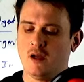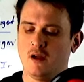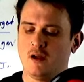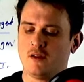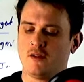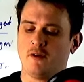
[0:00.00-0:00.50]

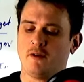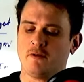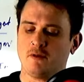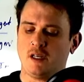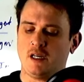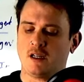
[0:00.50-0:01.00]
theory
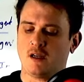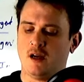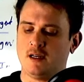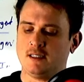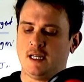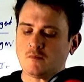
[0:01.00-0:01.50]
related
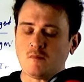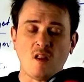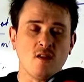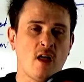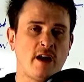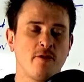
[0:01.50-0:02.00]
content.
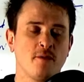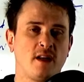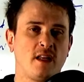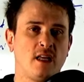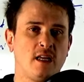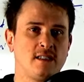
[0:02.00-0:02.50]
Not
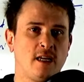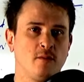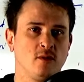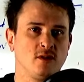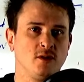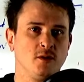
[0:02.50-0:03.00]
everybody is
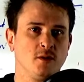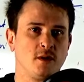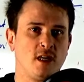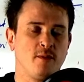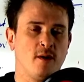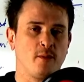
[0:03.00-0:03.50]
able to
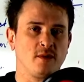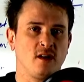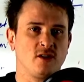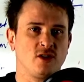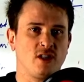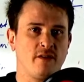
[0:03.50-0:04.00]
keep up with
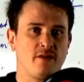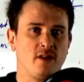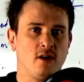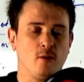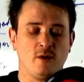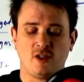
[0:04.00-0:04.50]
such stuff
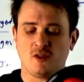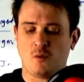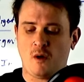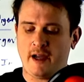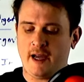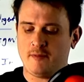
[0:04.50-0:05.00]
though, which is
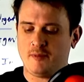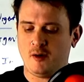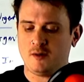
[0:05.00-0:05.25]
why I post